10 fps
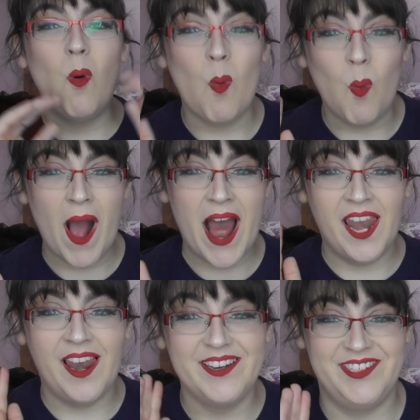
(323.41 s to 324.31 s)

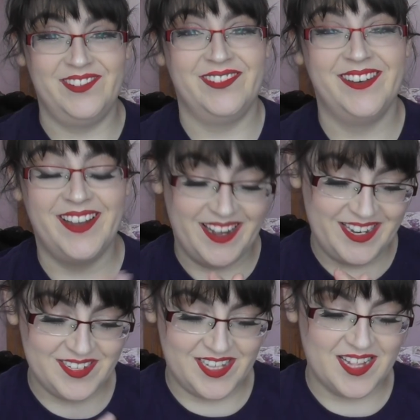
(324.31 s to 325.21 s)
Well done. I
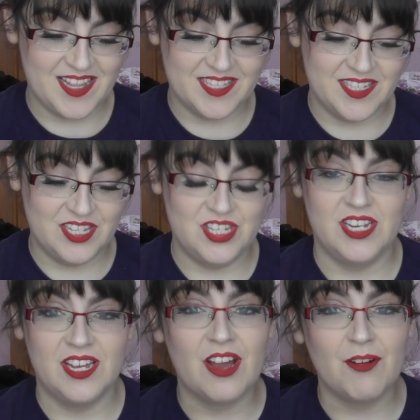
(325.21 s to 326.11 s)
just think that's such
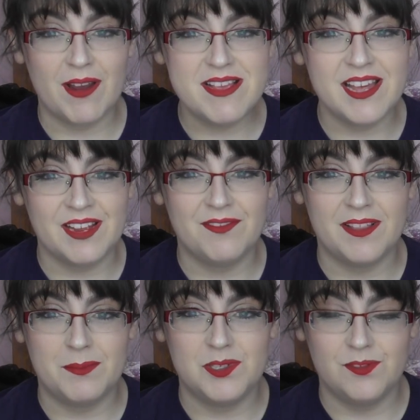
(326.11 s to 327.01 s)
a great thing for
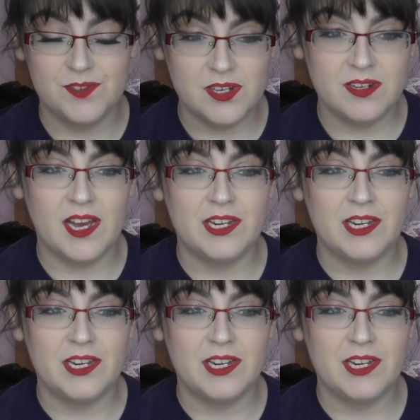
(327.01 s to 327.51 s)
them to have done.